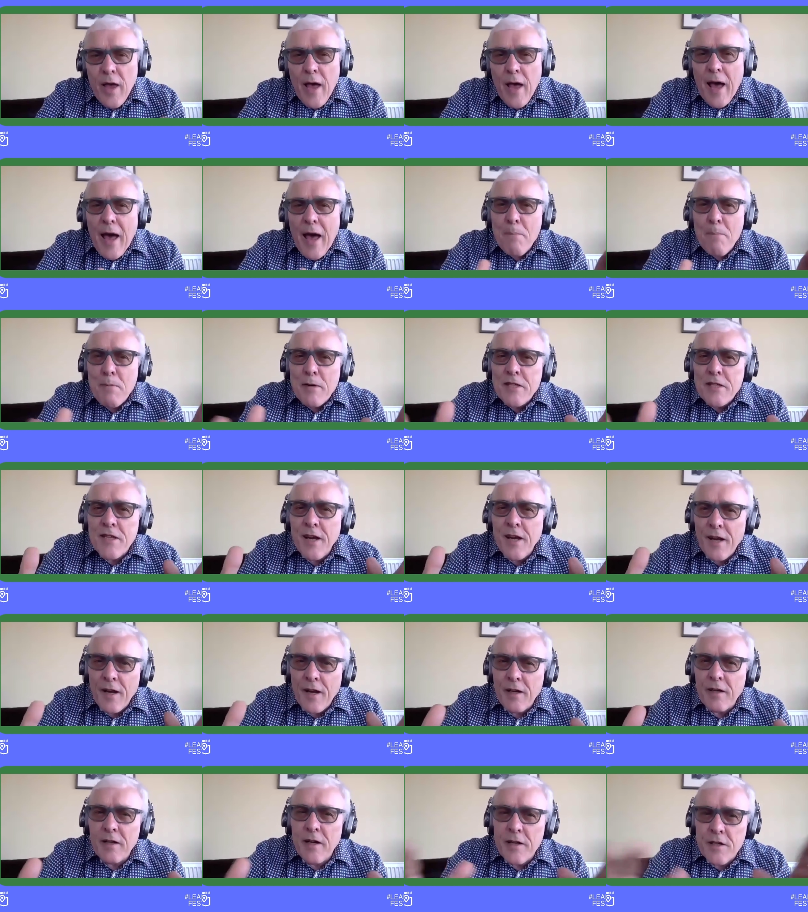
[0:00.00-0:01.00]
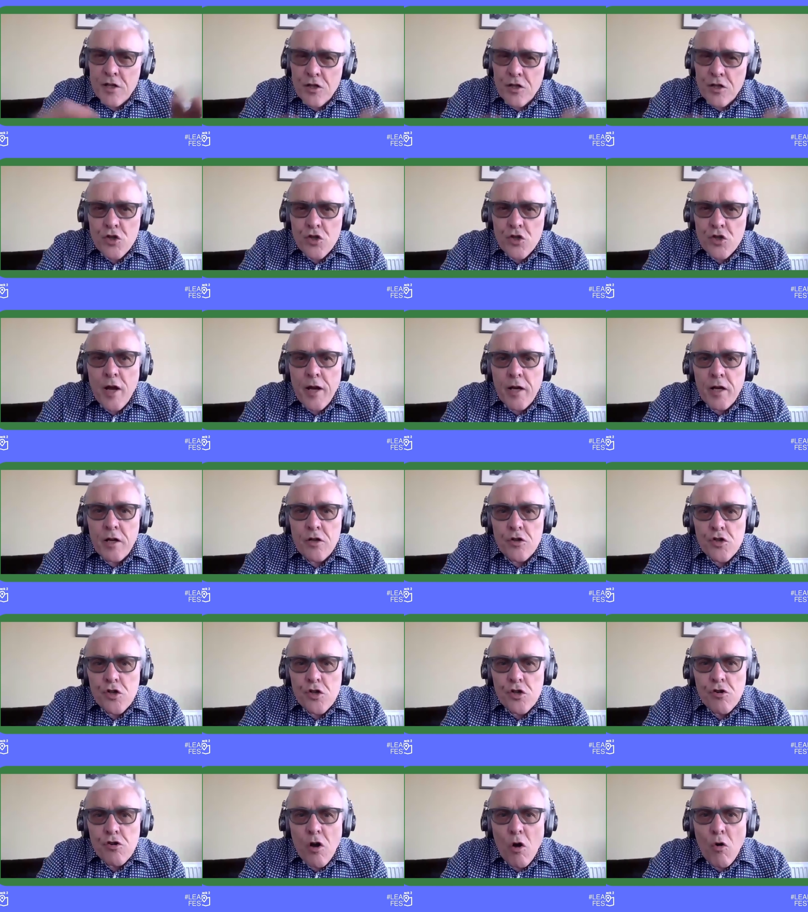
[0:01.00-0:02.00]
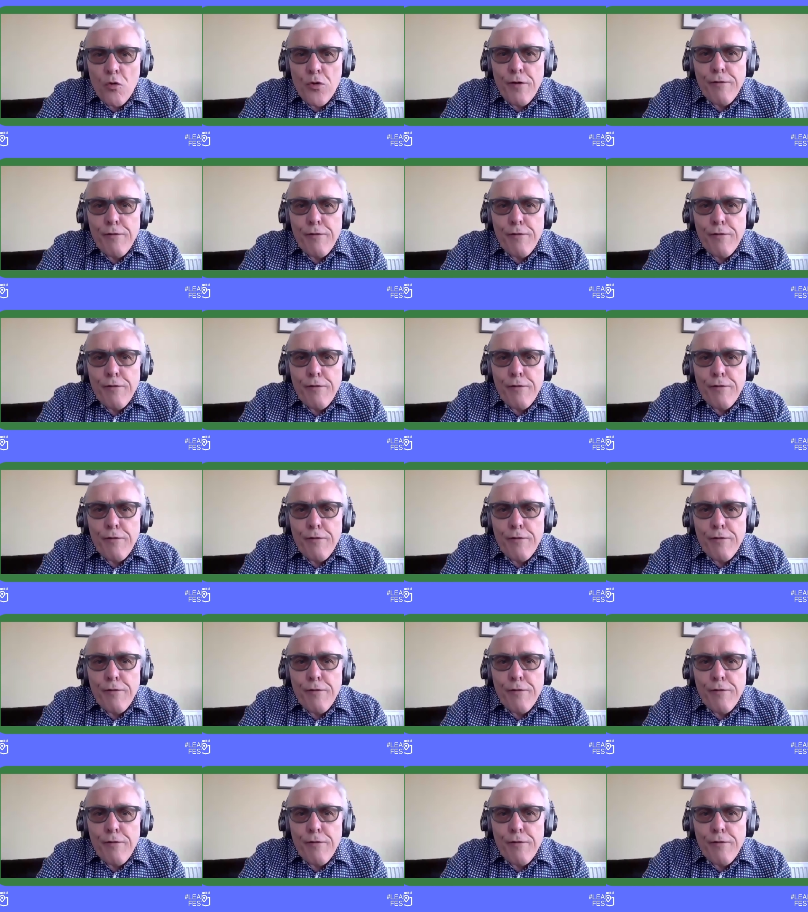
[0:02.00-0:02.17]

and particularly to try and control the